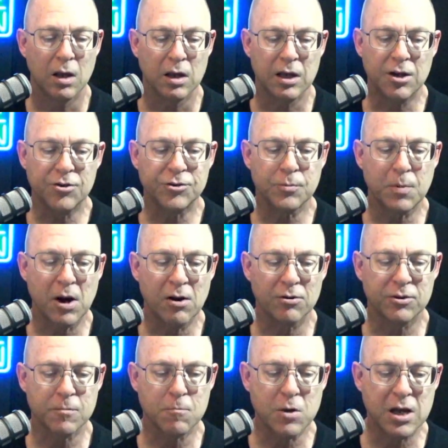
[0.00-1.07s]
It is apparent
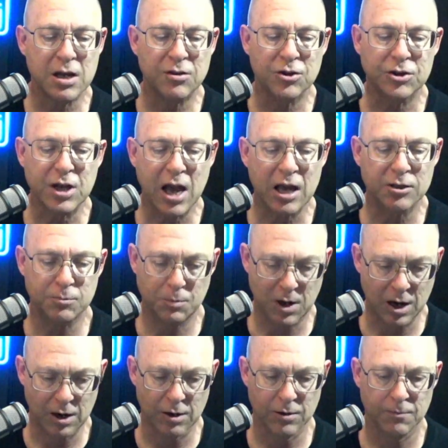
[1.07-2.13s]
to me, the
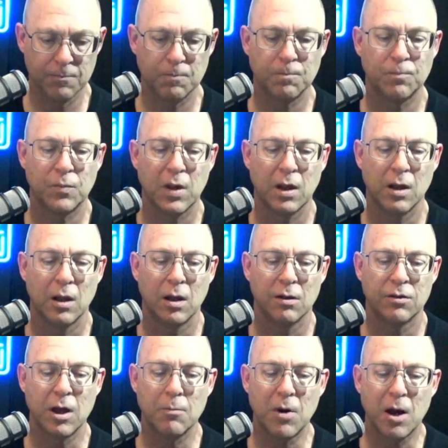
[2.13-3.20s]
taxpayer,
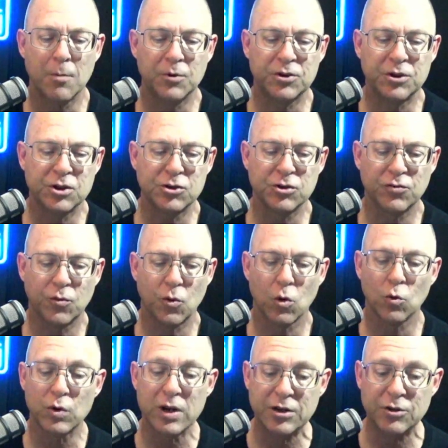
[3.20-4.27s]
that my petition for
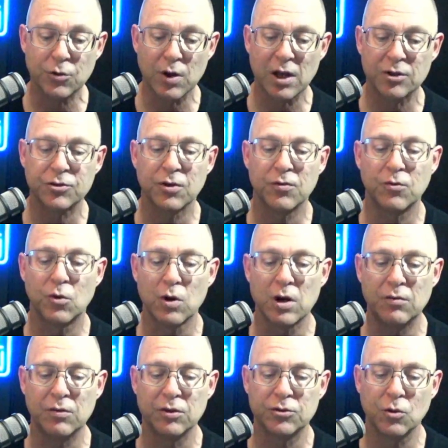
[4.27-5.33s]
redress of
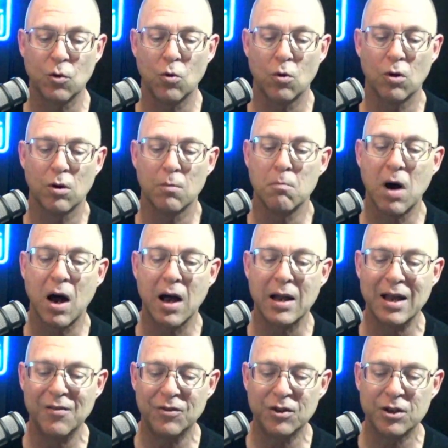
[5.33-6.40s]
grievance or my
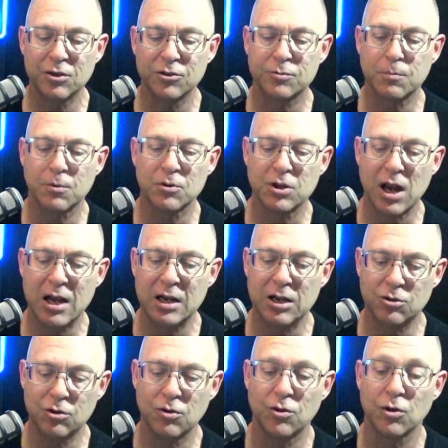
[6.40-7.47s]
evidence pertaining
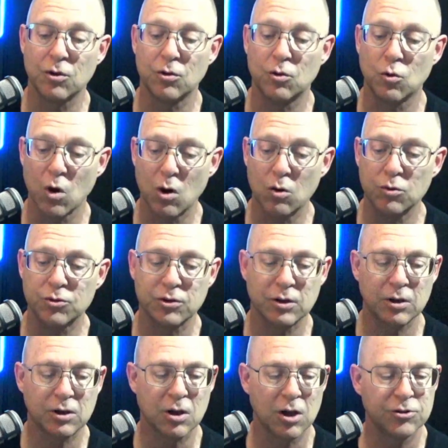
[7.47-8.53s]
to the gross
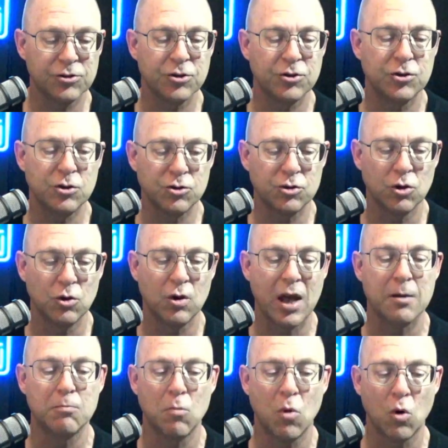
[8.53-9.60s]
constitutional
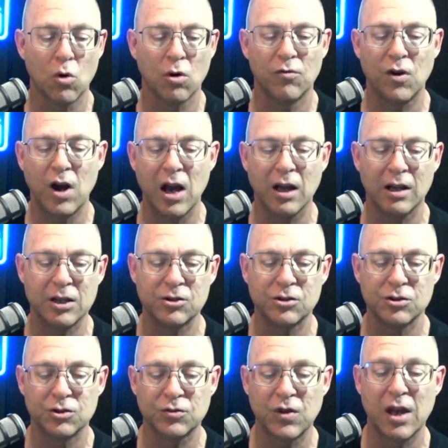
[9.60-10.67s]
and moral
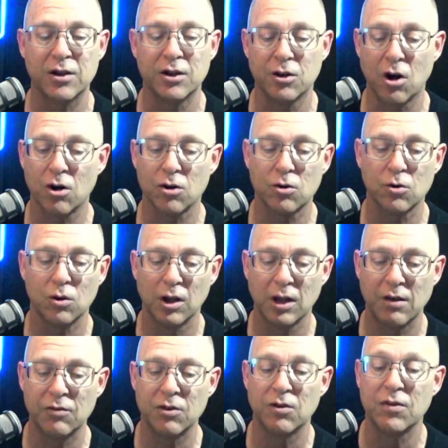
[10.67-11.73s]
violations found in Article
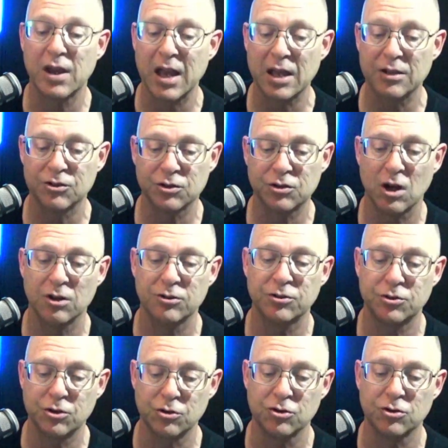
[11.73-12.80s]
11 of the Kansas
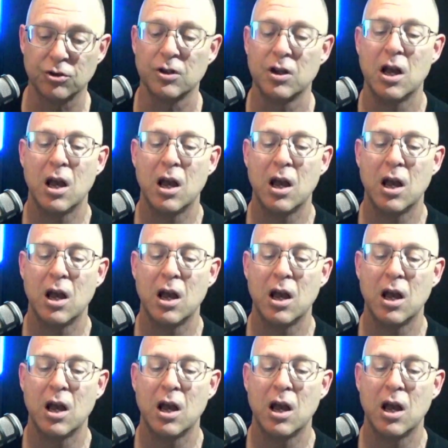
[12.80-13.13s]
Constitution